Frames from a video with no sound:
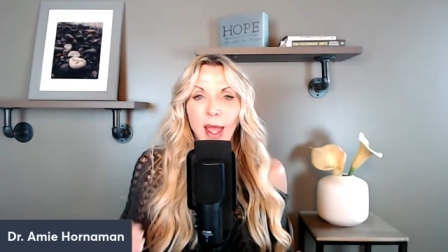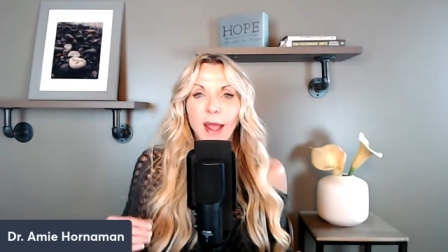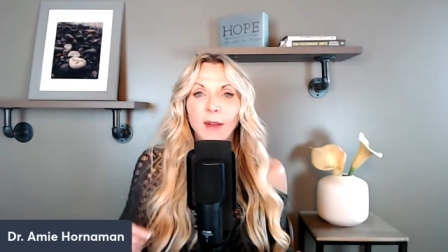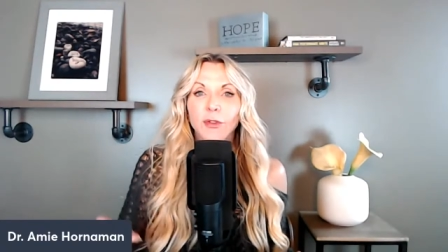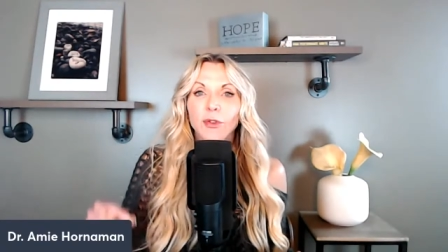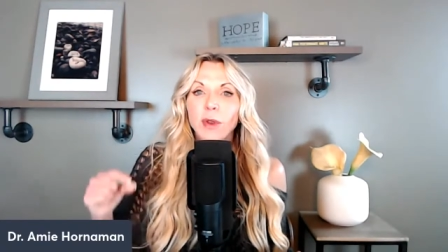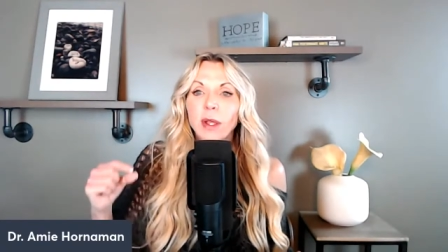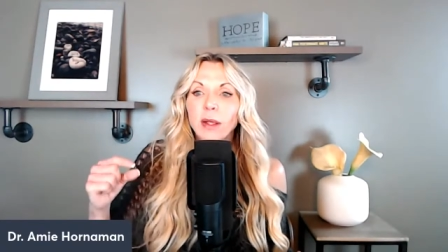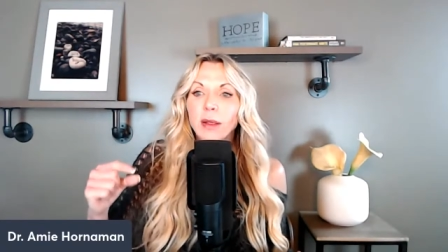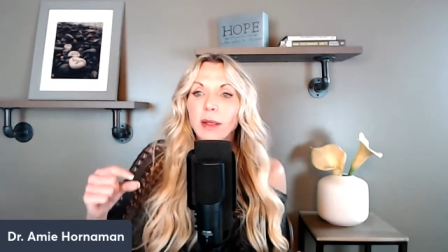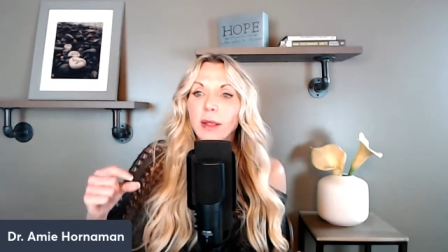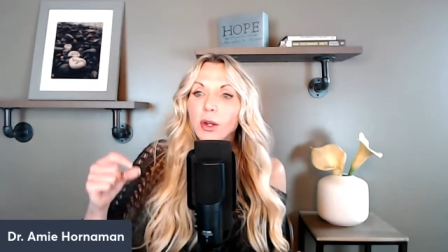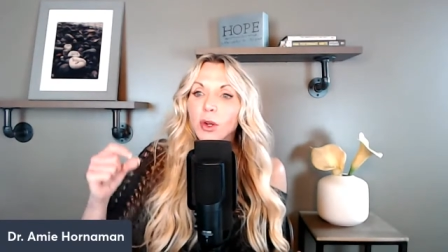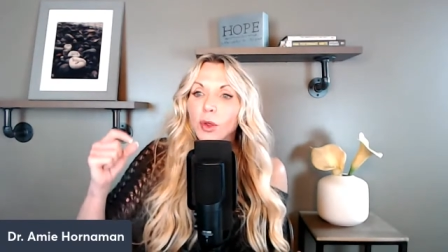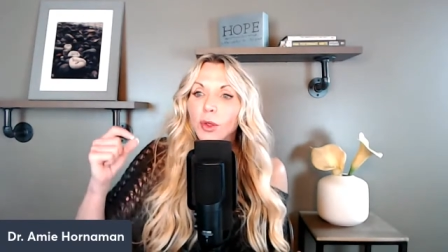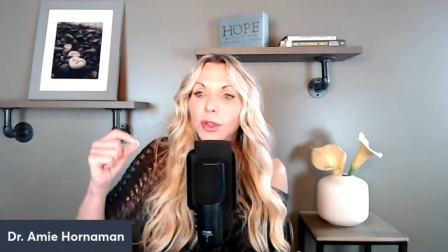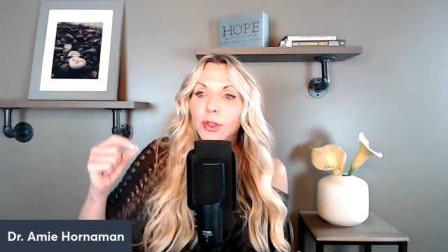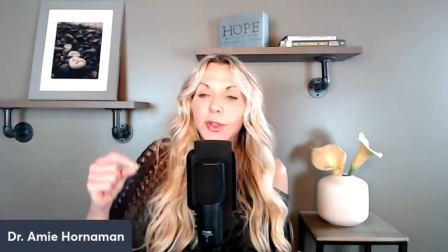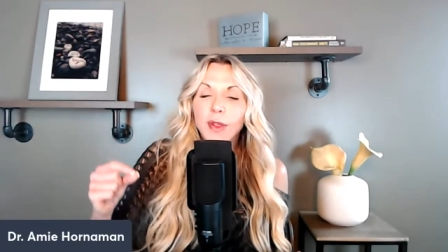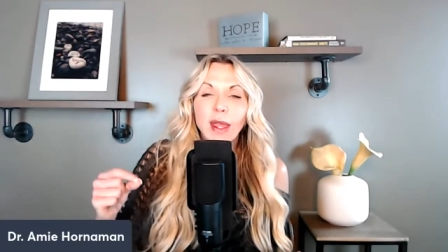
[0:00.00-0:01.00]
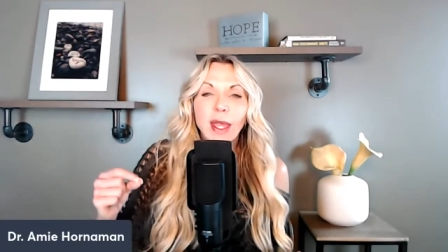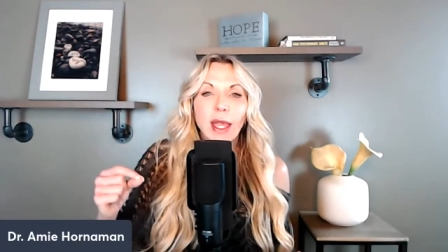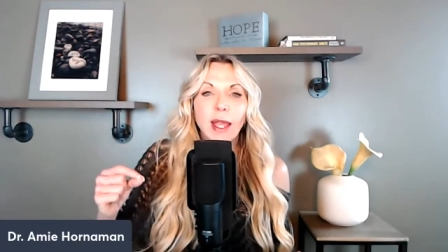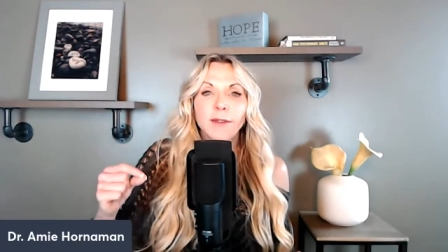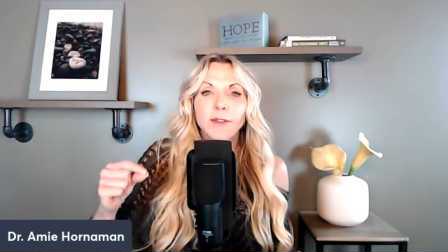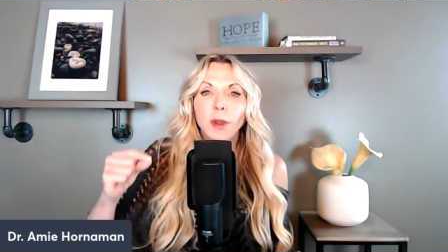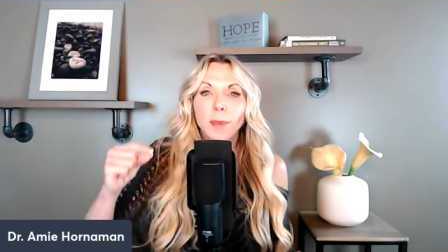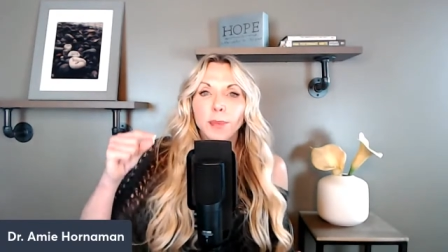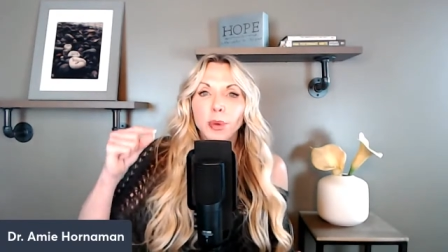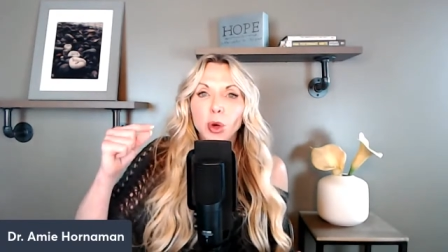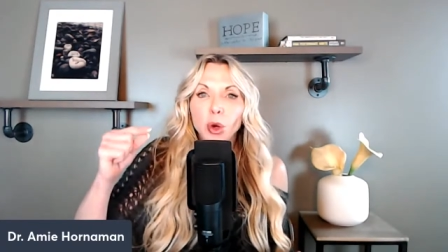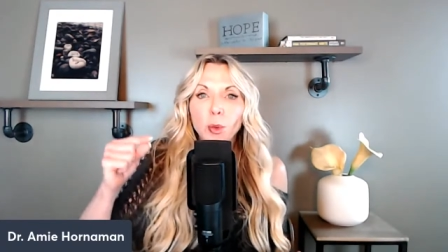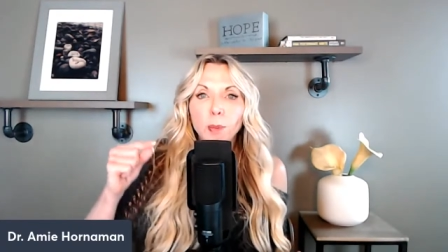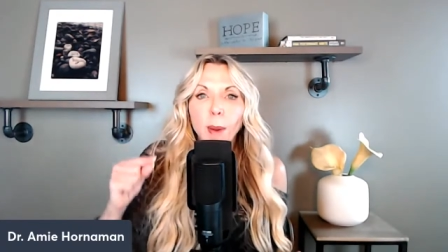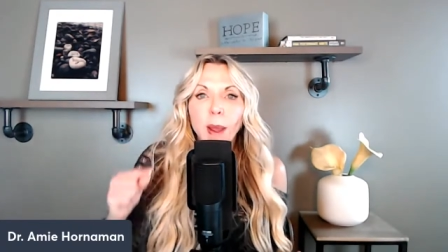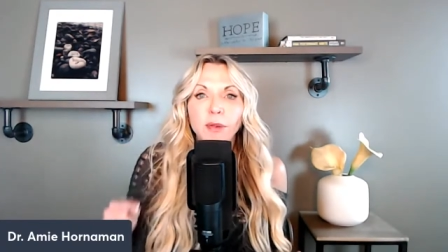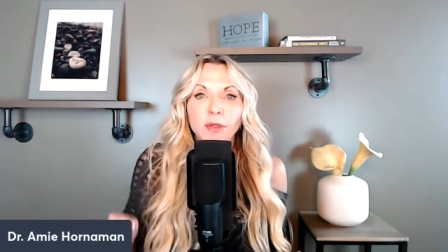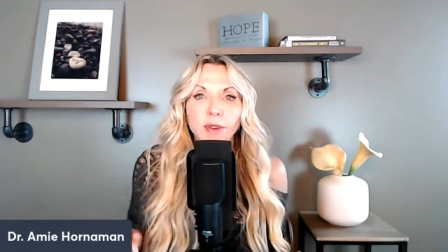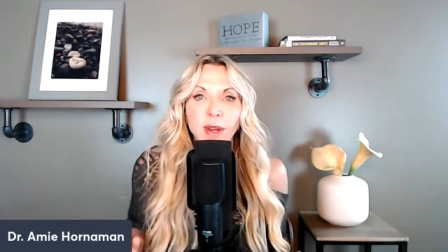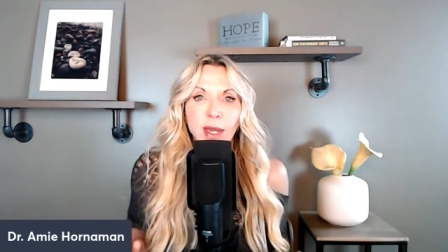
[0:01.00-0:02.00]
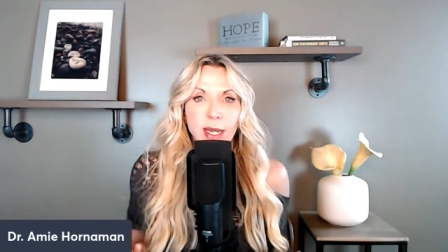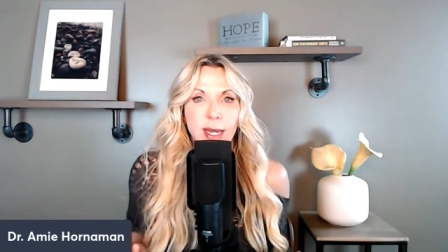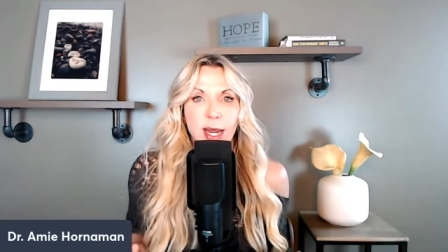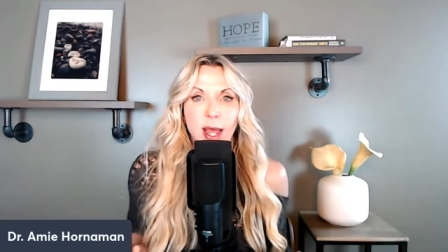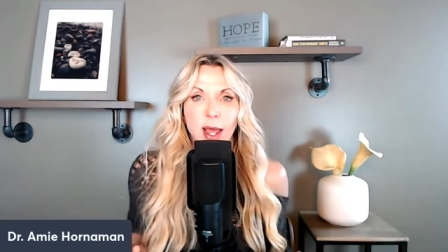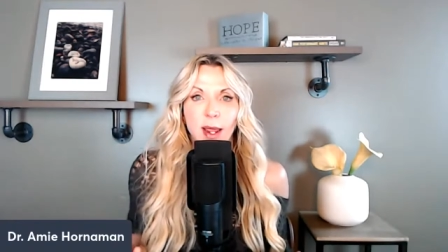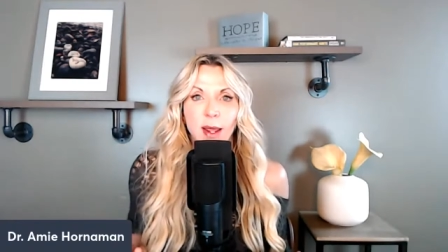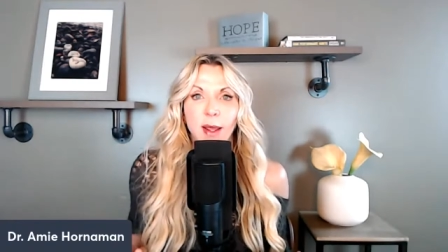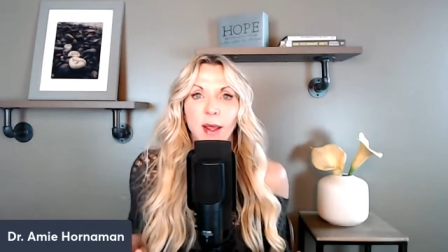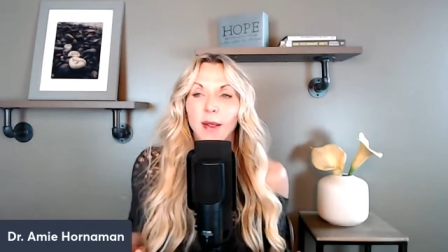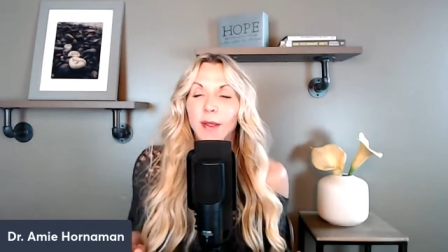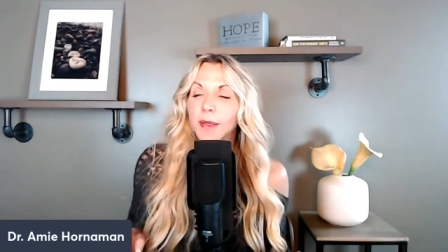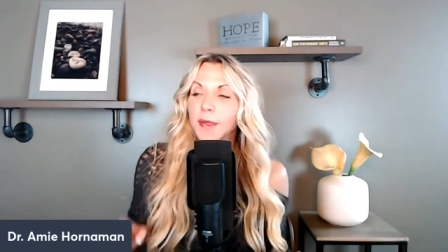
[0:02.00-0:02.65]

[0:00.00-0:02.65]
Every little thing, if you poop every day,